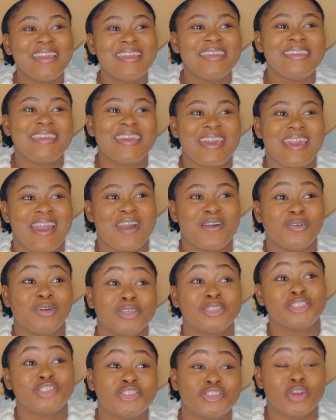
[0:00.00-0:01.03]
yeah, I
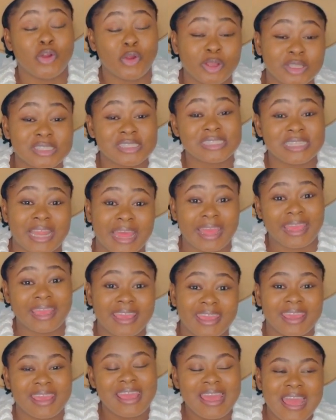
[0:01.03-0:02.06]
was shocked. Like,
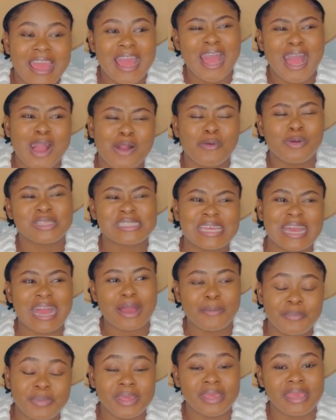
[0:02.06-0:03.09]
I was
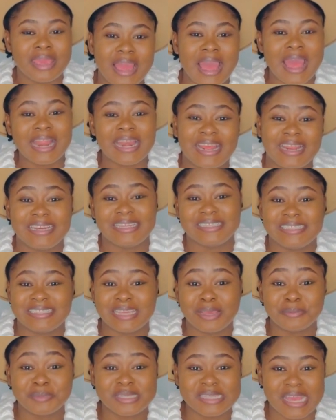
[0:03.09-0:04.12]
happy and at the
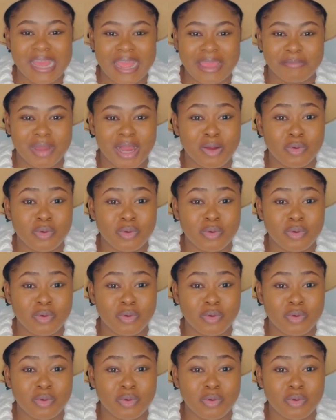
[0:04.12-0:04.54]
same time I